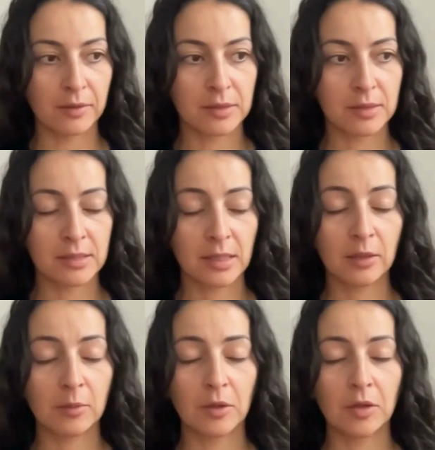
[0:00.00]

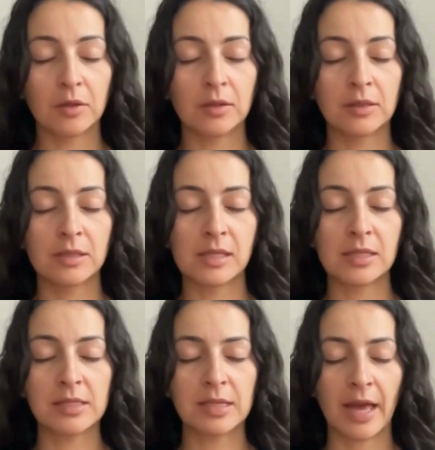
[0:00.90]
syllable
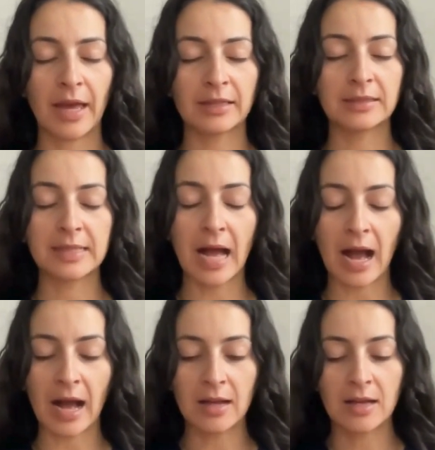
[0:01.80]
DZA,
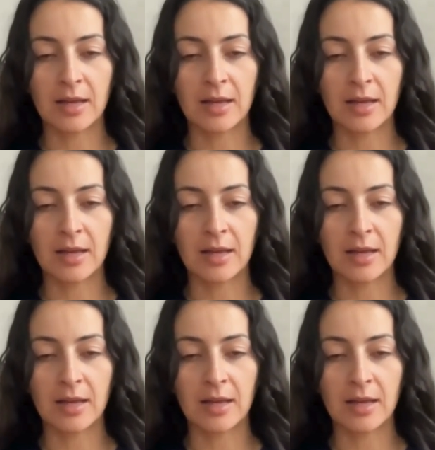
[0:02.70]
za,